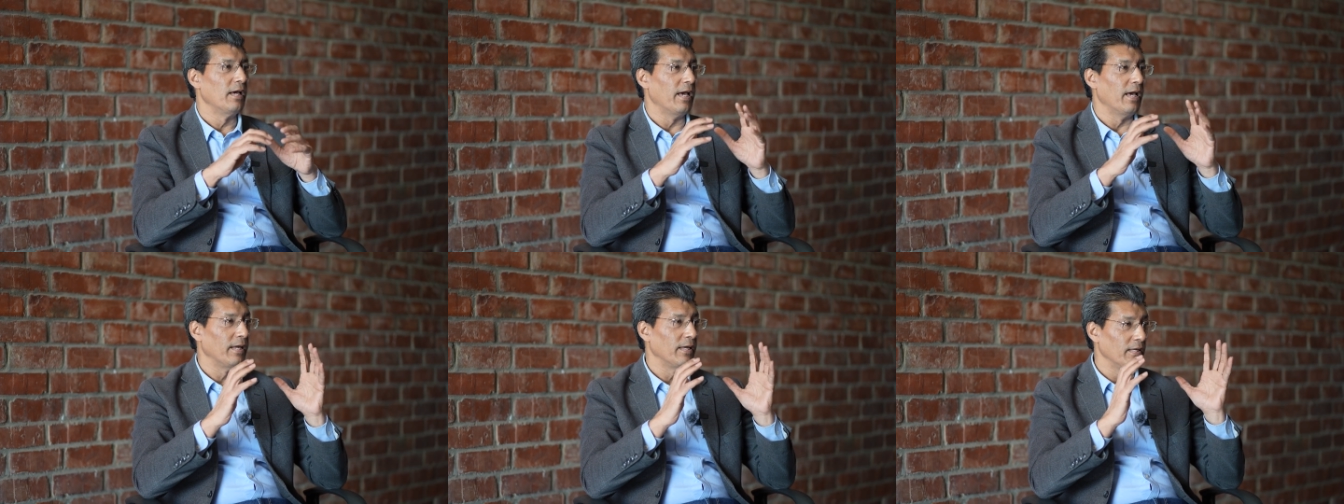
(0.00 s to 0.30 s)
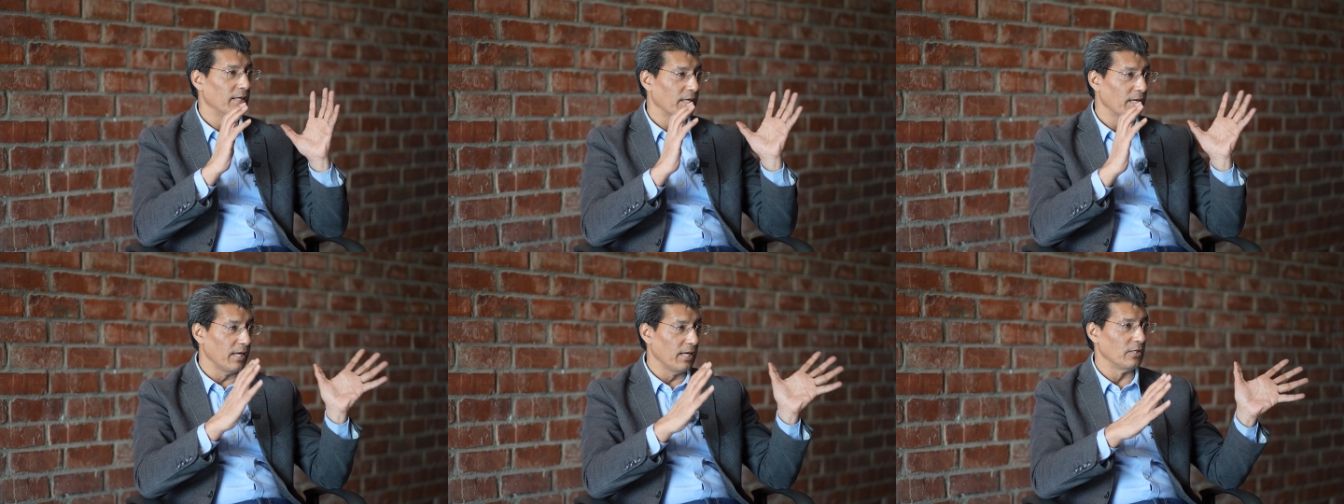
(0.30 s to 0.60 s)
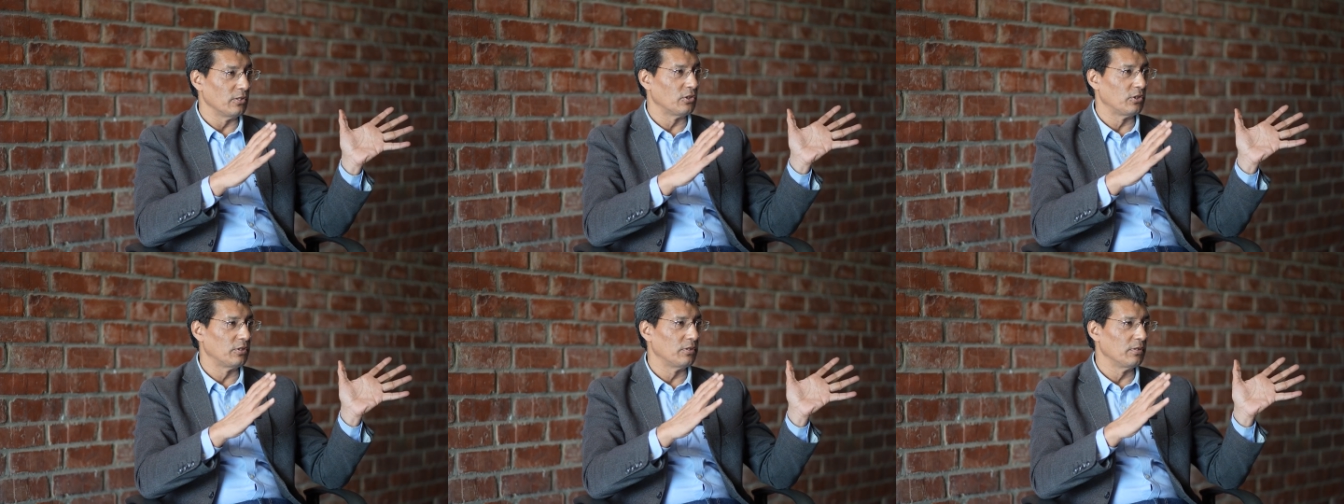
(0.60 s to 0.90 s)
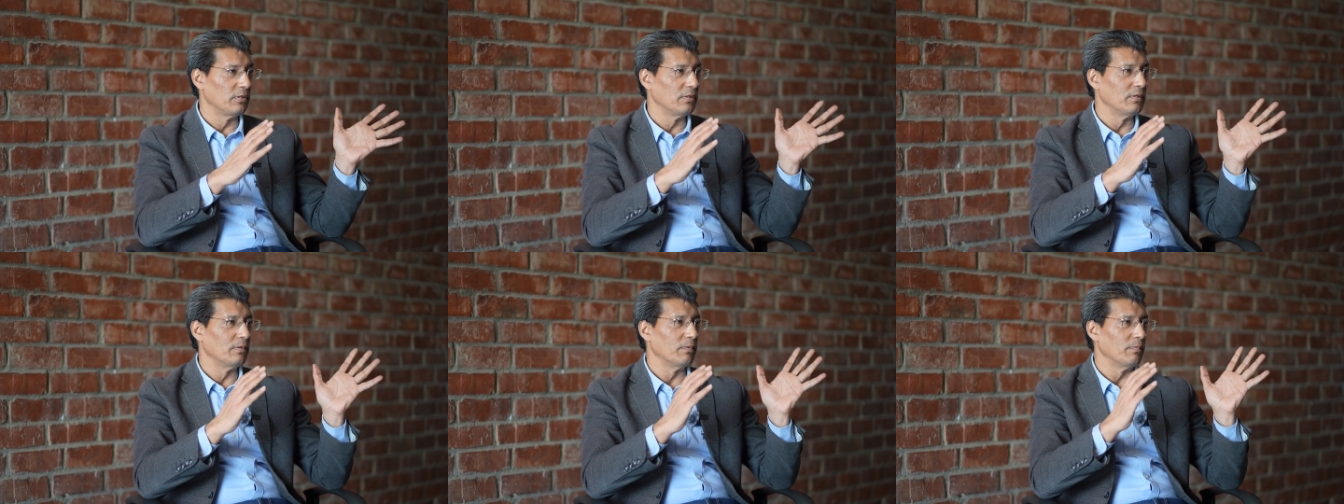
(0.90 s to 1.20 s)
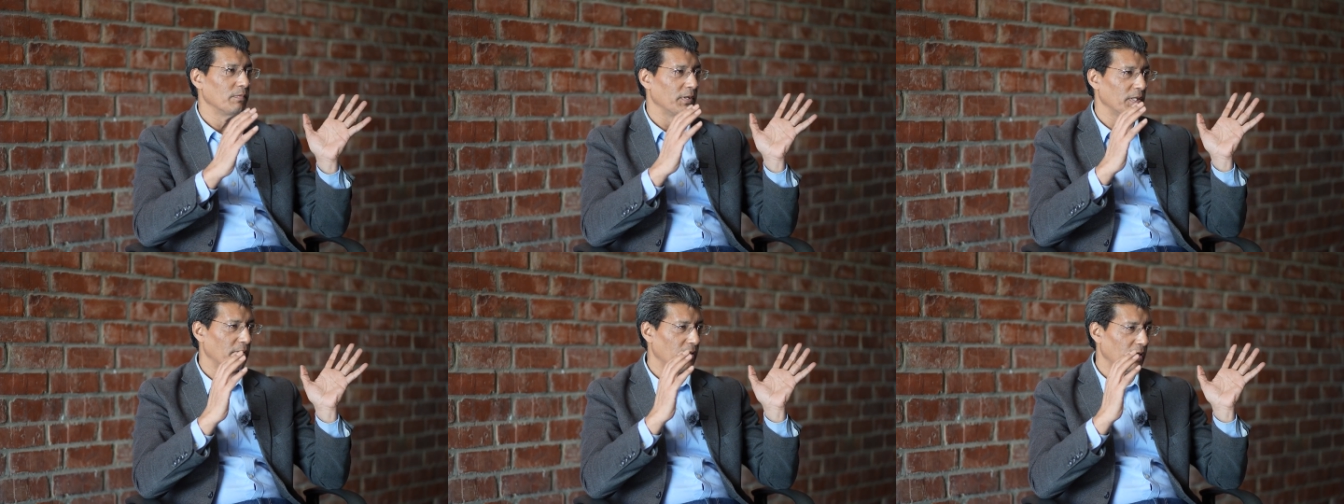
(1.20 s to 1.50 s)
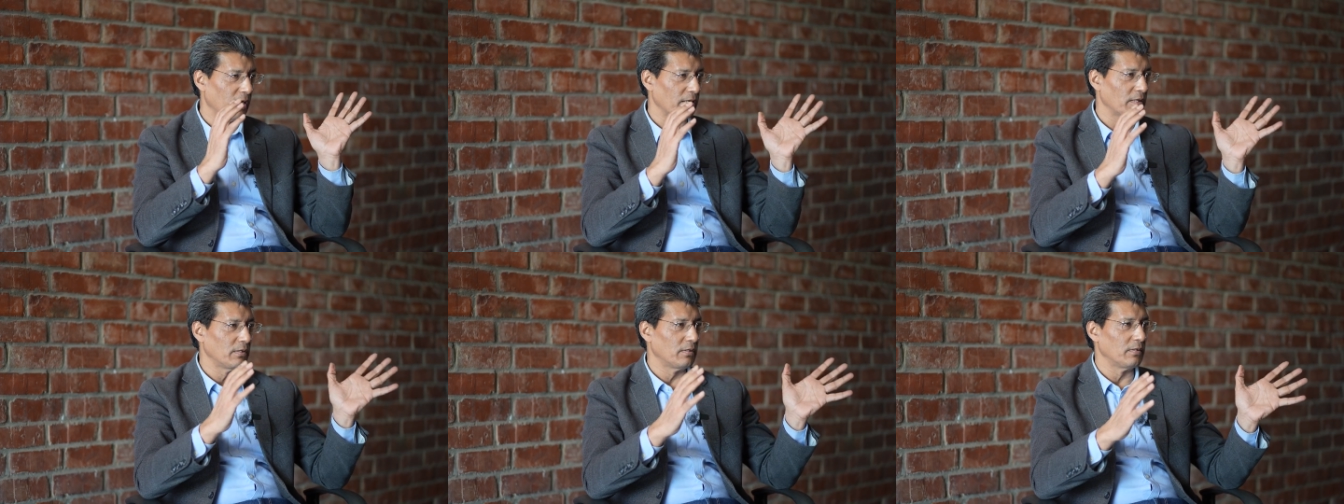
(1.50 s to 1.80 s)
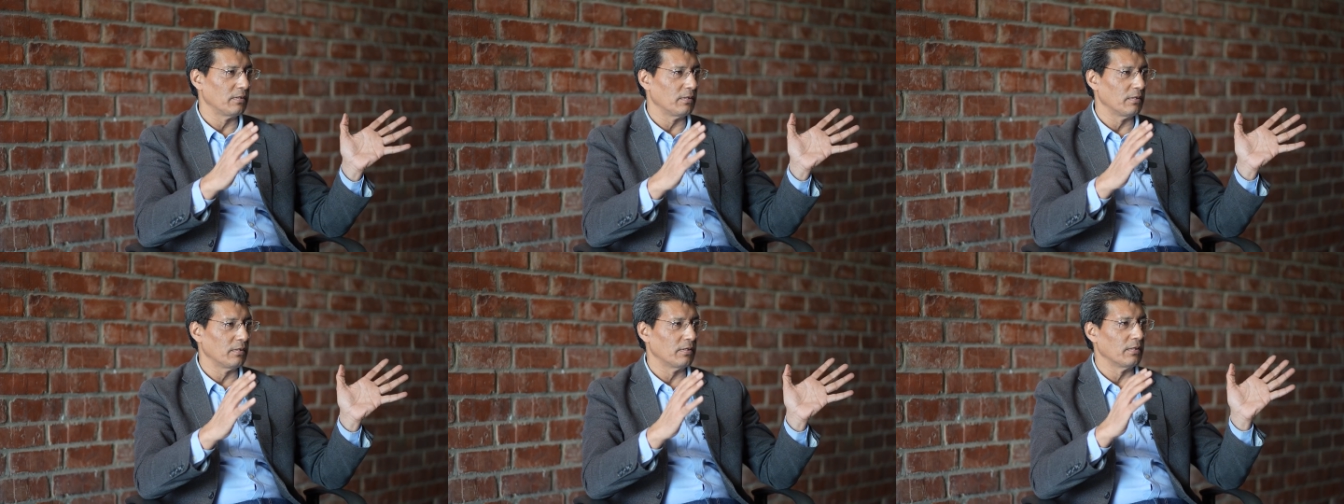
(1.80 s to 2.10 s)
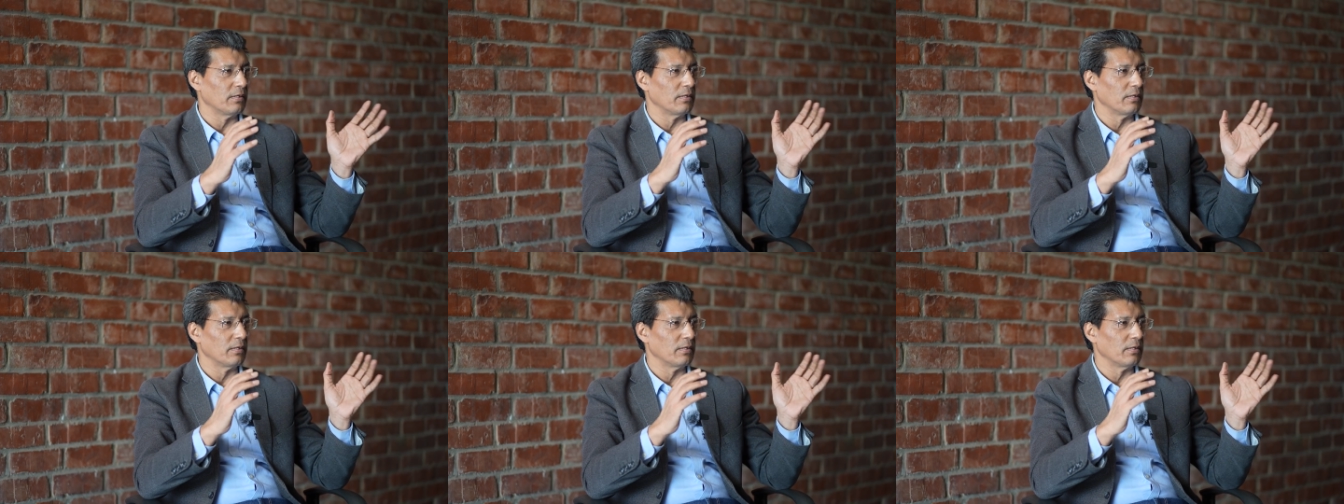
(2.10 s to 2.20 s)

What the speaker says: Engage with that